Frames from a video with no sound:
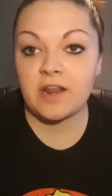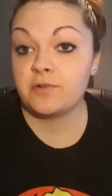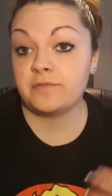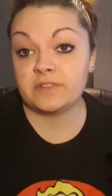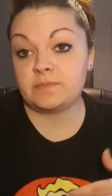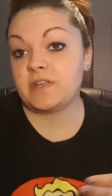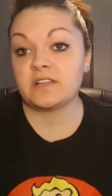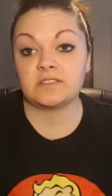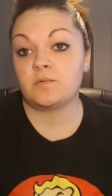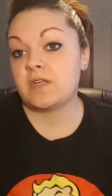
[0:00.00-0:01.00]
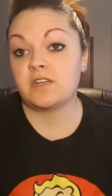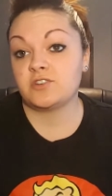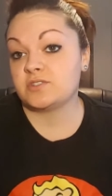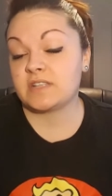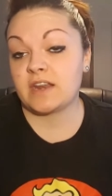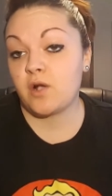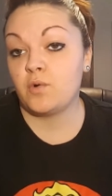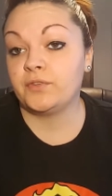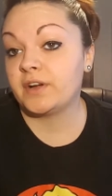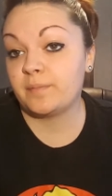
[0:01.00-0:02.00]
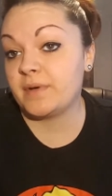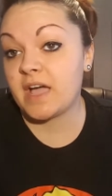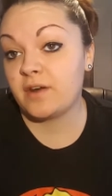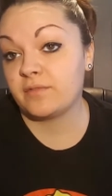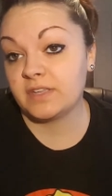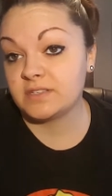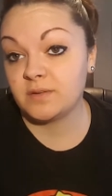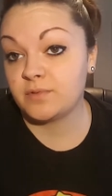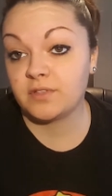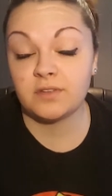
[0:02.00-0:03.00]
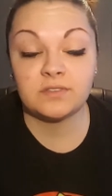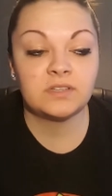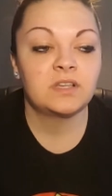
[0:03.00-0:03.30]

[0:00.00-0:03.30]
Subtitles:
I don't know if it's because of the weight or just getting older, but I don't really sleep with clothes.